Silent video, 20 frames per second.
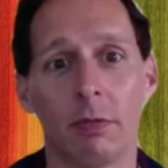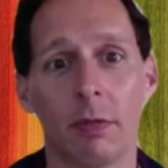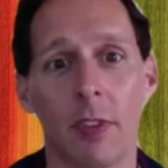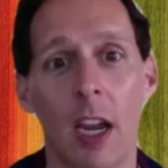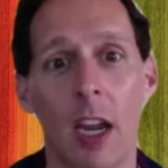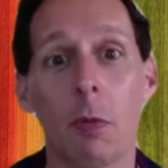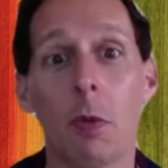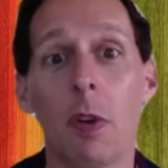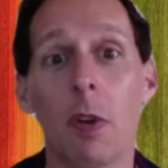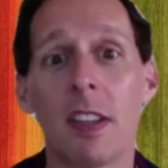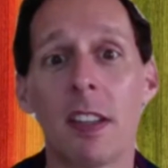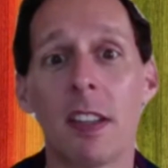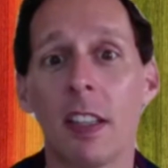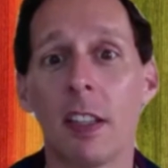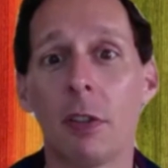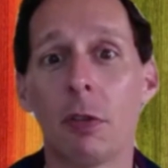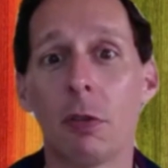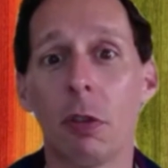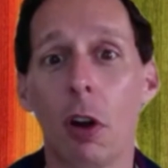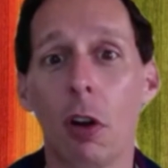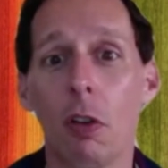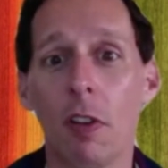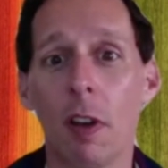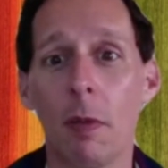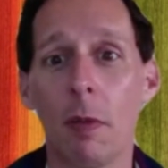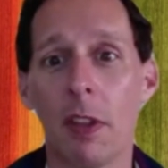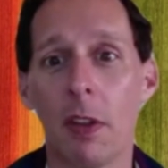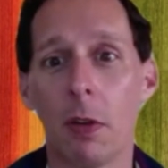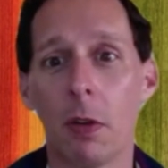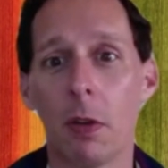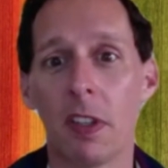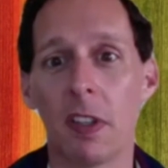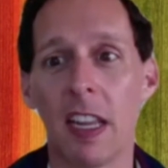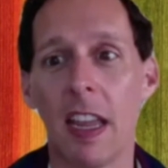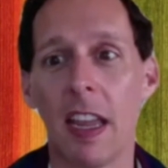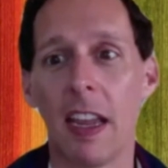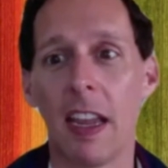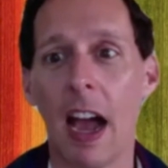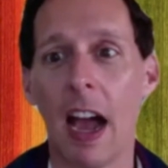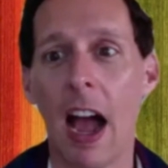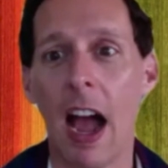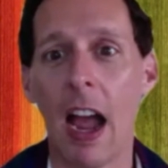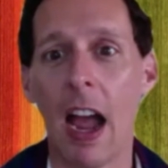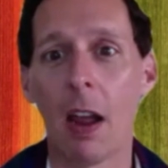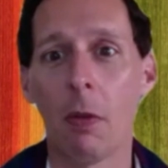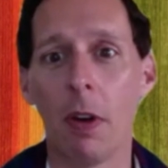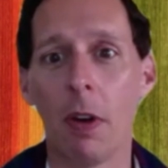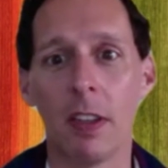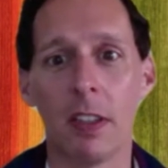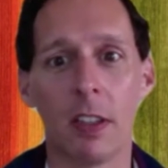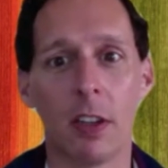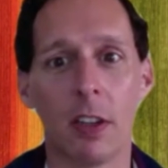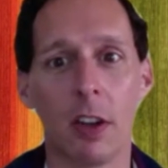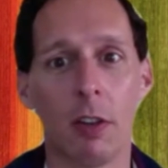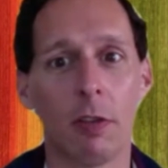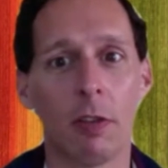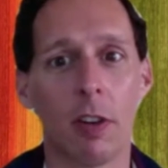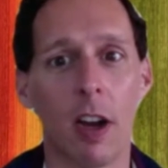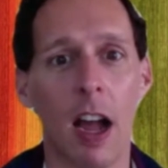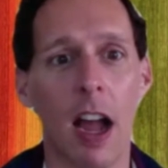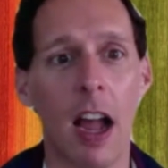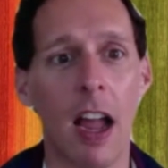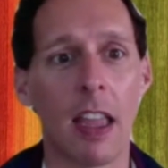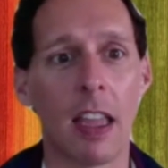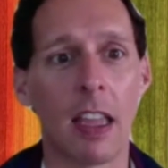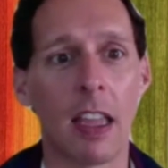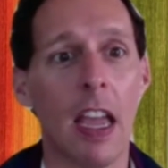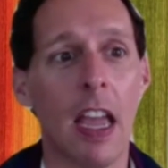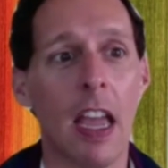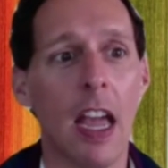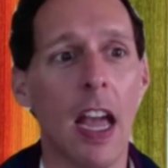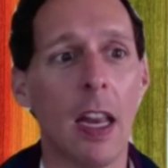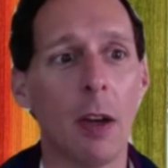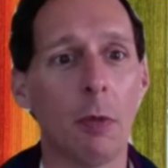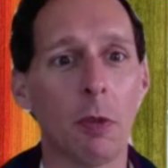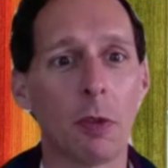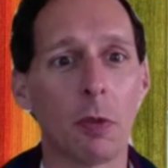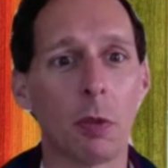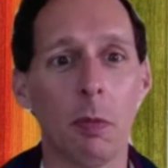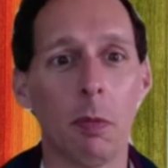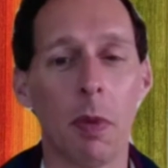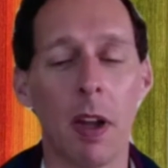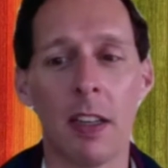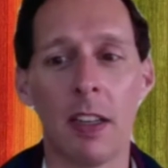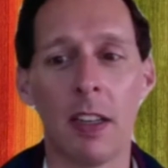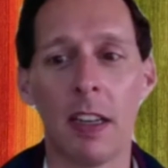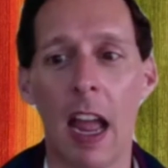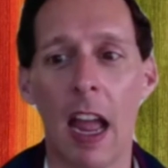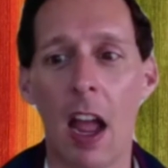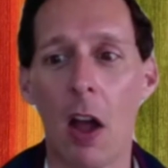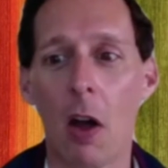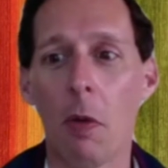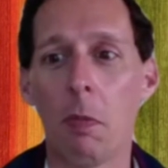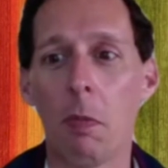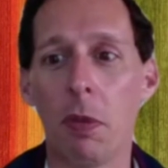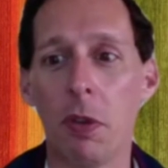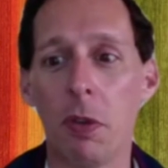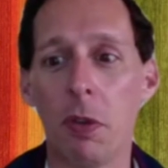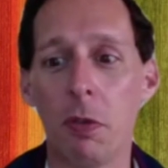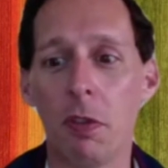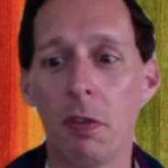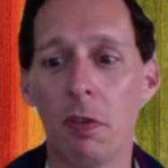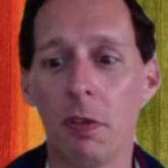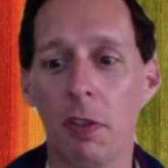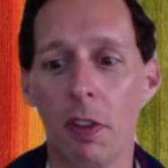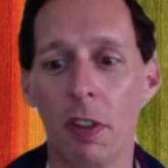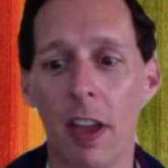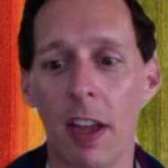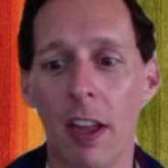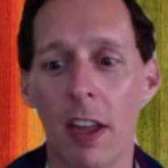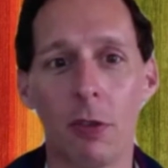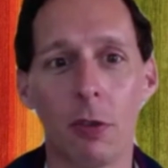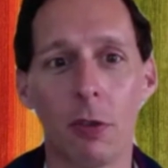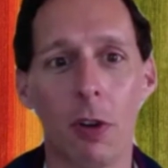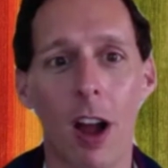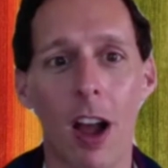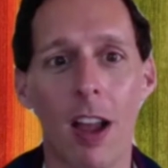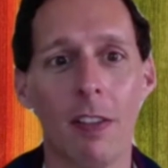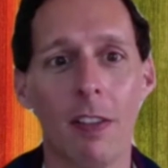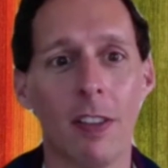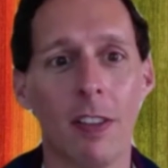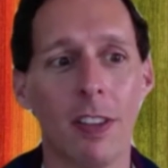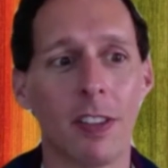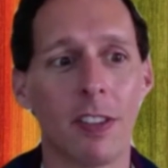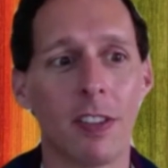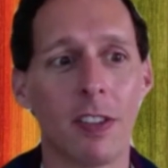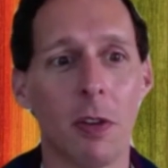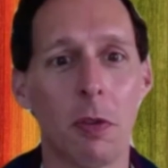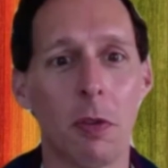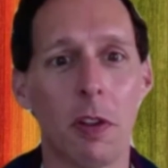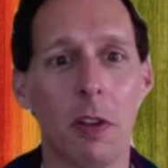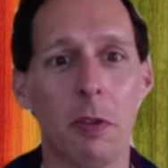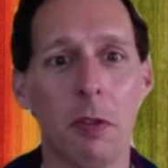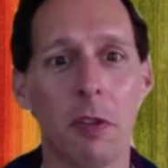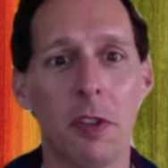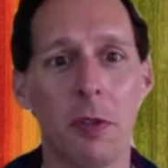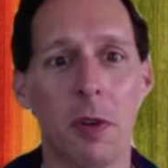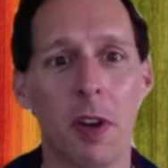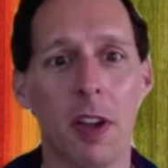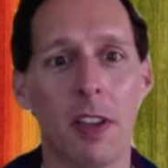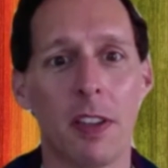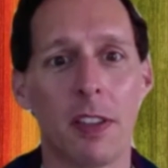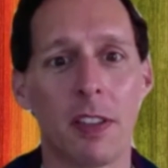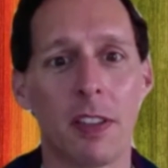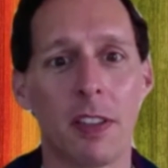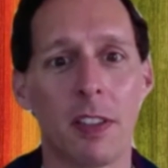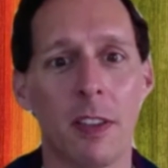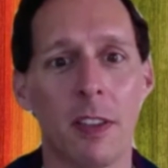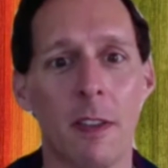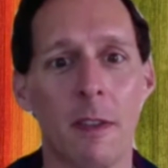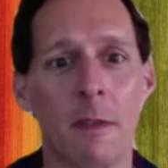I recently drove up the Ortega Highway to go for a hike and was reminded how beautiful that drive is, so close to us.